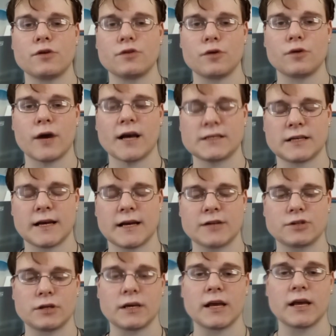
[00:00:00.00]
you guys can
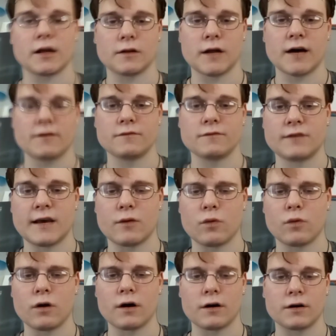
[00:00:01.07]
actually get a lot of day
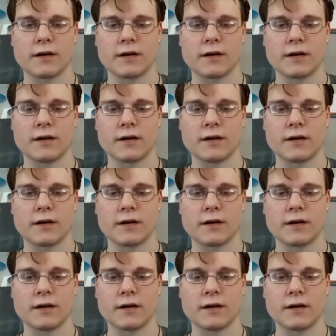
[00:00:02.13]
one or